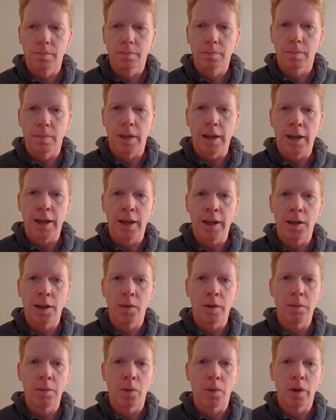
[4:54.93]
Now,
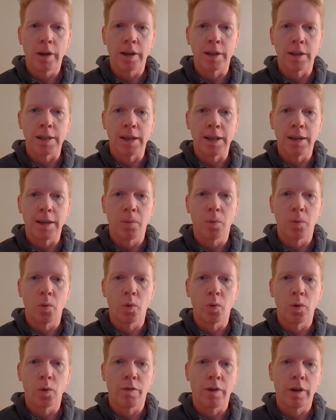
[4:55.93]
in my example,
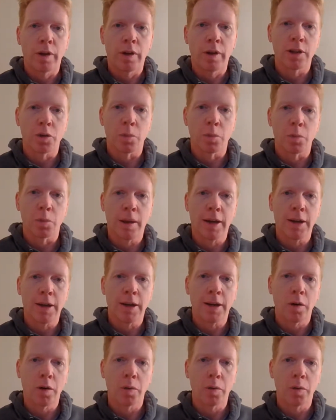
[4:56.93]
the financial
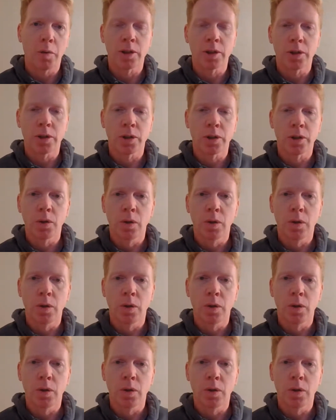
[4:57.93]
planner I went to